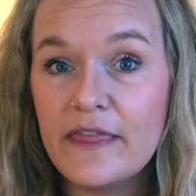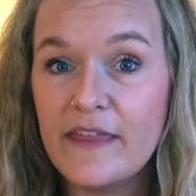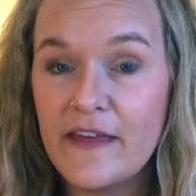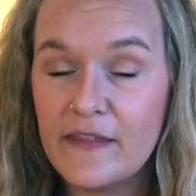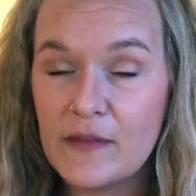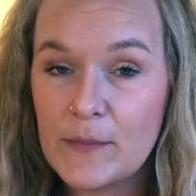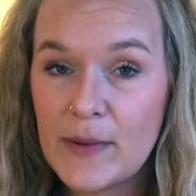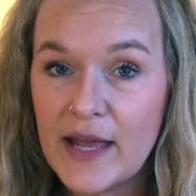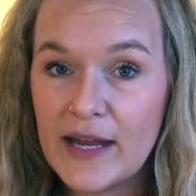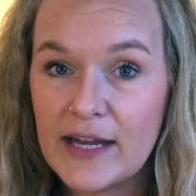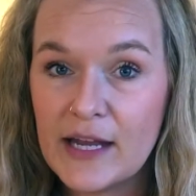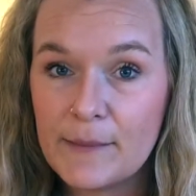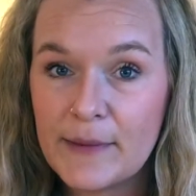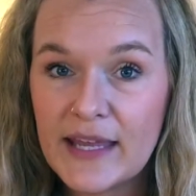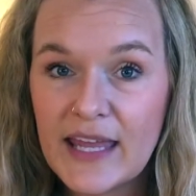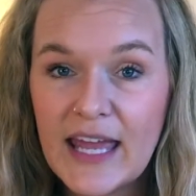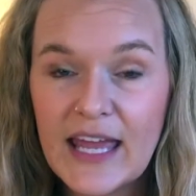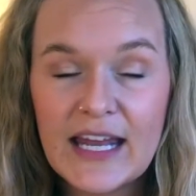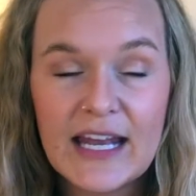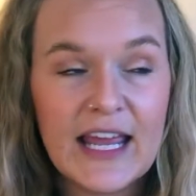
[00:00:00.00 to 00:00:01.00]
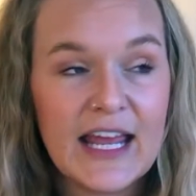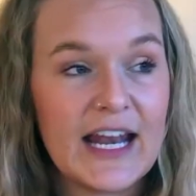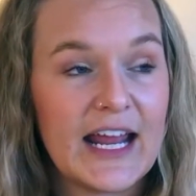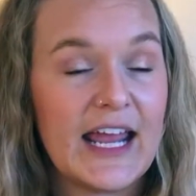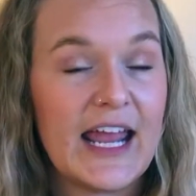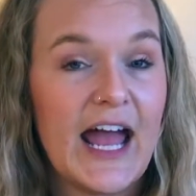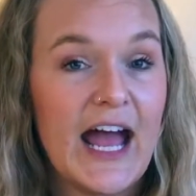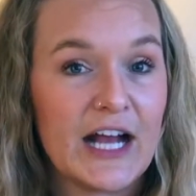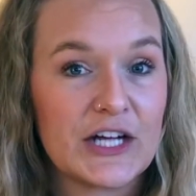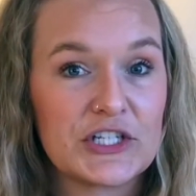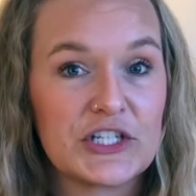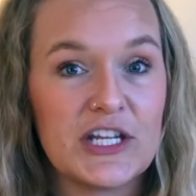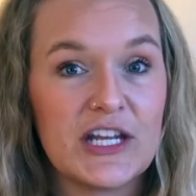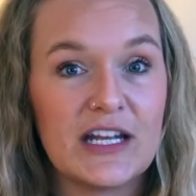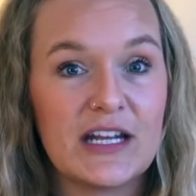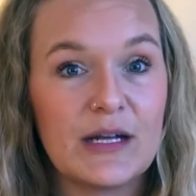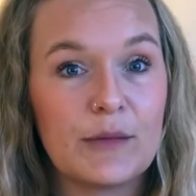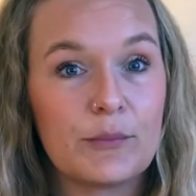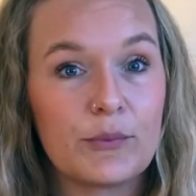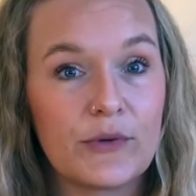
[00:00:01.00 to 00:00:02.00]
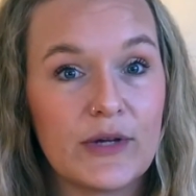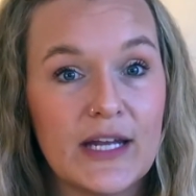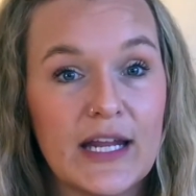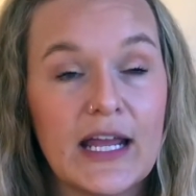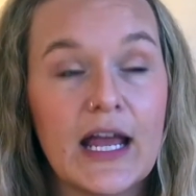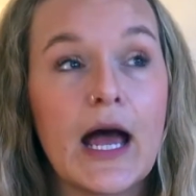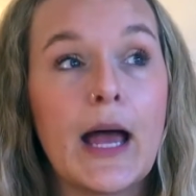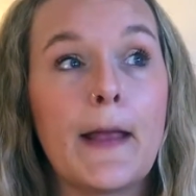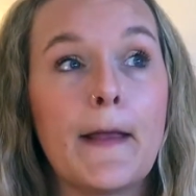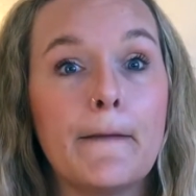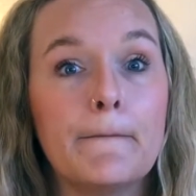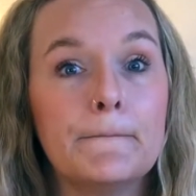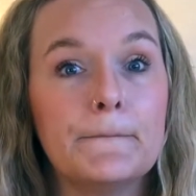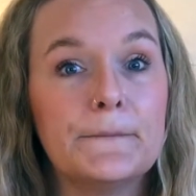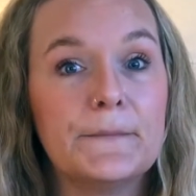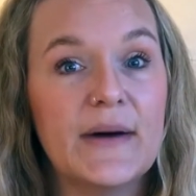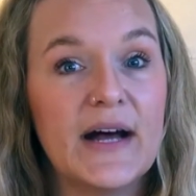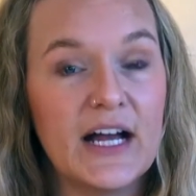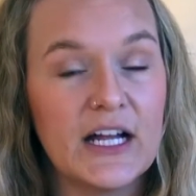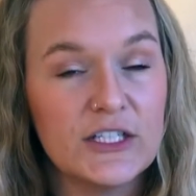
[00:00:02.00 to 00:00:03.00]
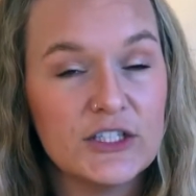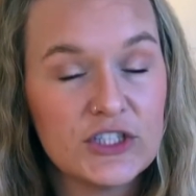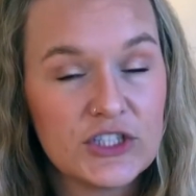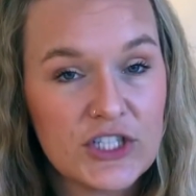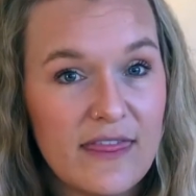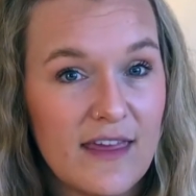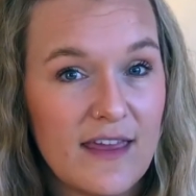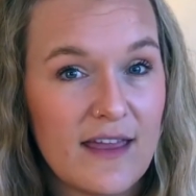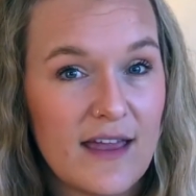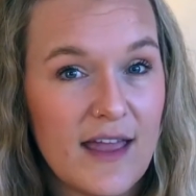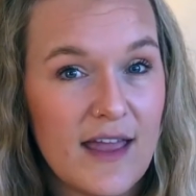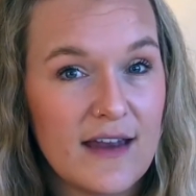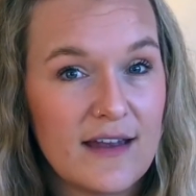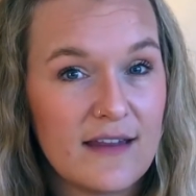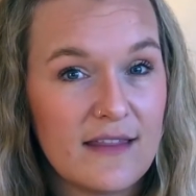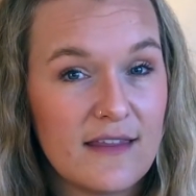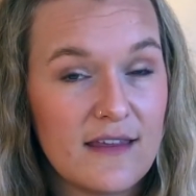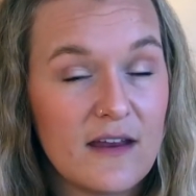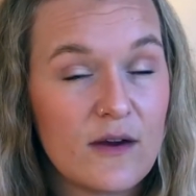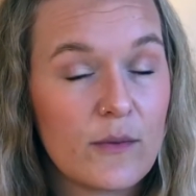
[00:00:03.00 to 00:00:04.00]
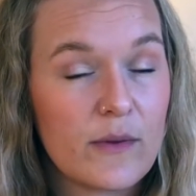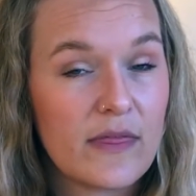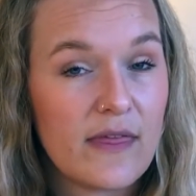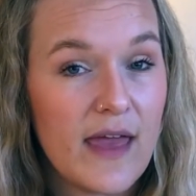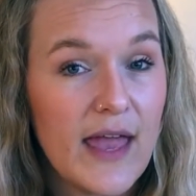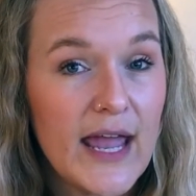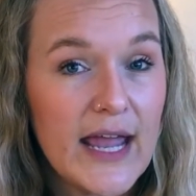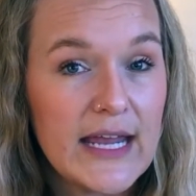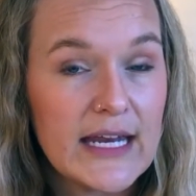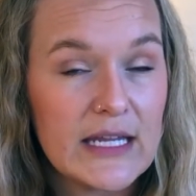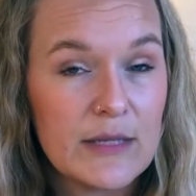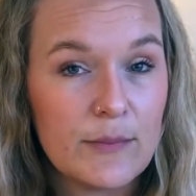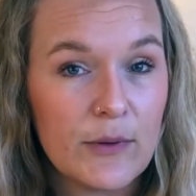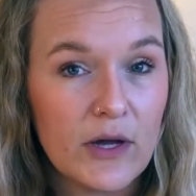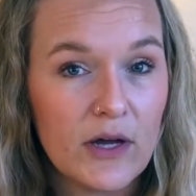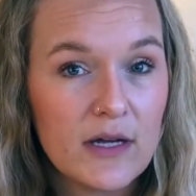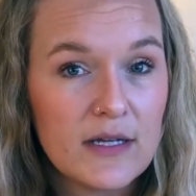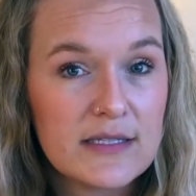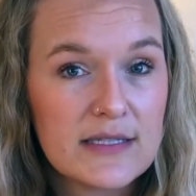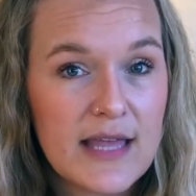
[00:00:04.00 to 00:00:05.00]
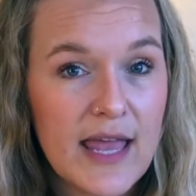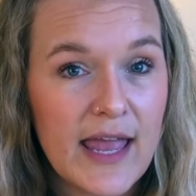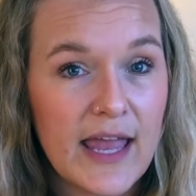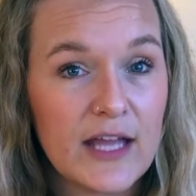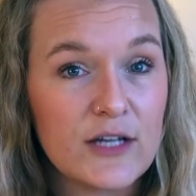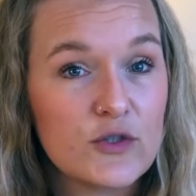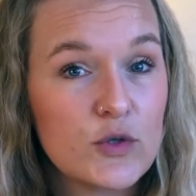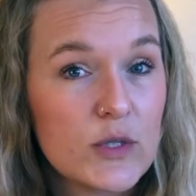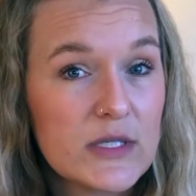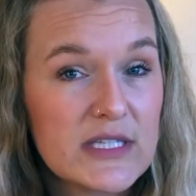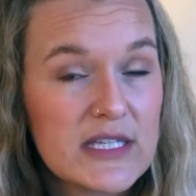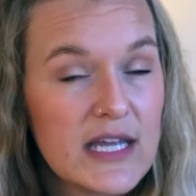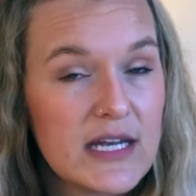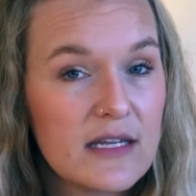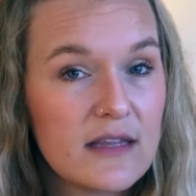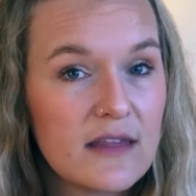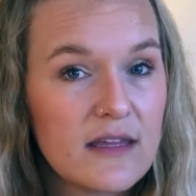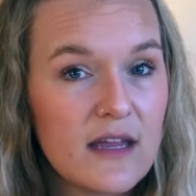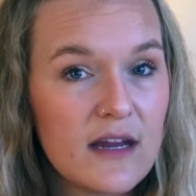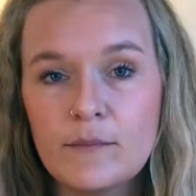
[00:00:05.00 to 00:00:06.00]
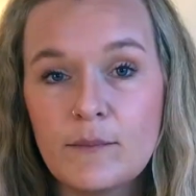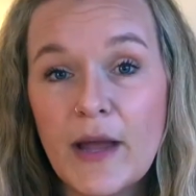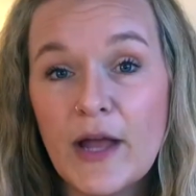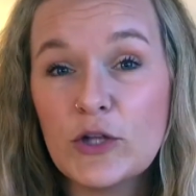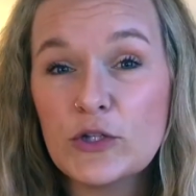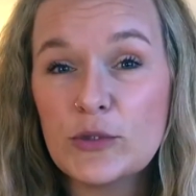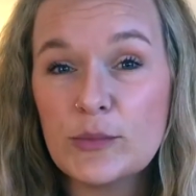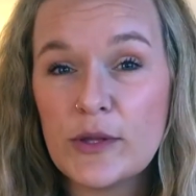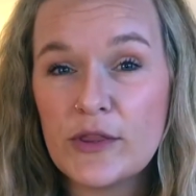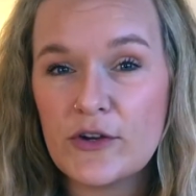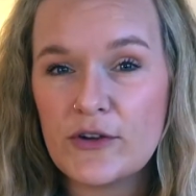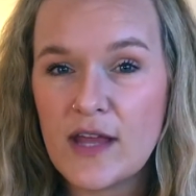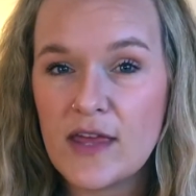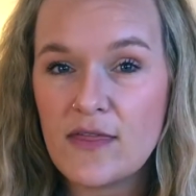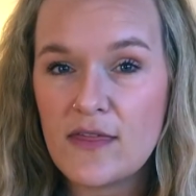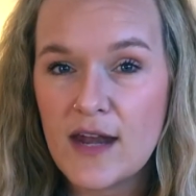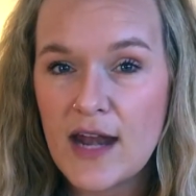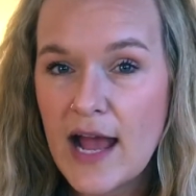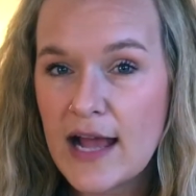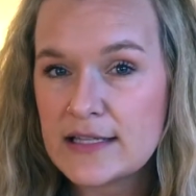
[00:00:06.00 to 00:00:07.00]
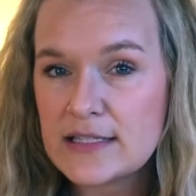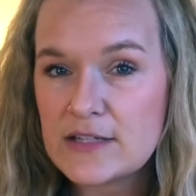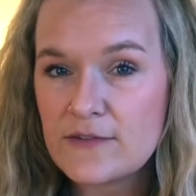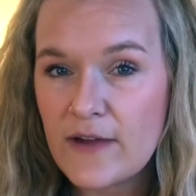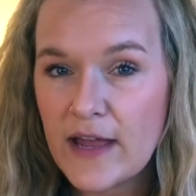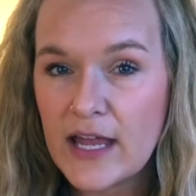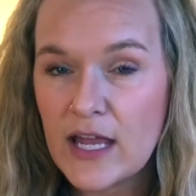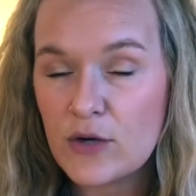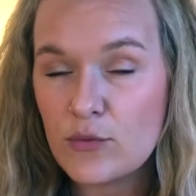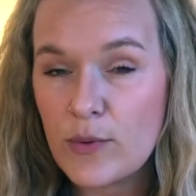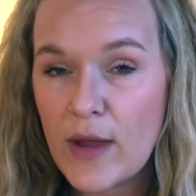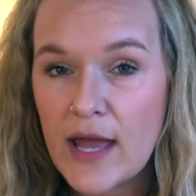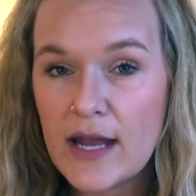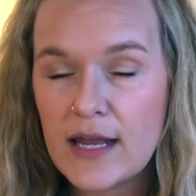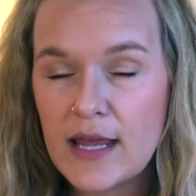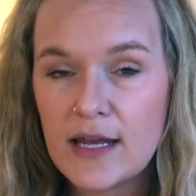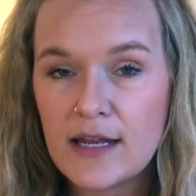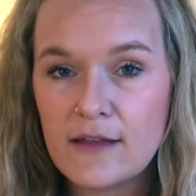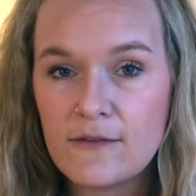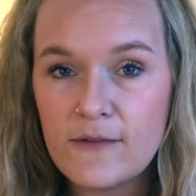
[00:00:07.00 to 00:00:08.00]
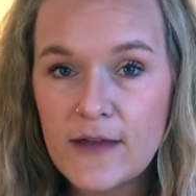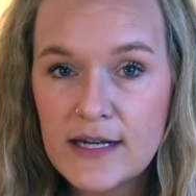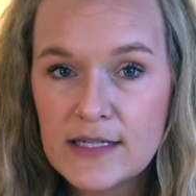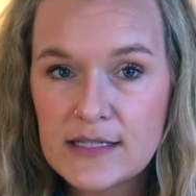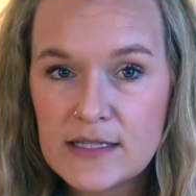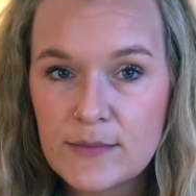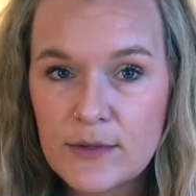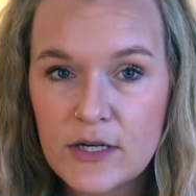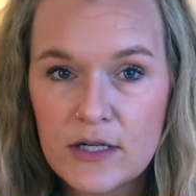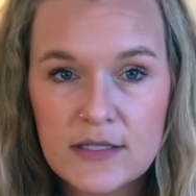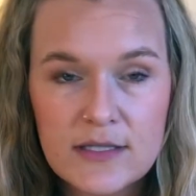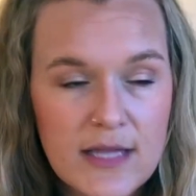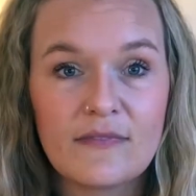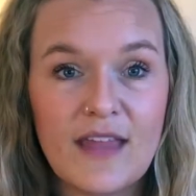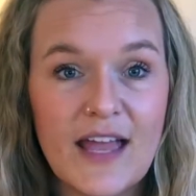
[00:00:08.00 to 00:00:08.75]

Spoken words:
Then the pandemic hit, and I actually ended up reading a bunch. I think I ended the year with 80 books, and towards the end of the year, my older brother Nathan asked if I had read any fantasy books.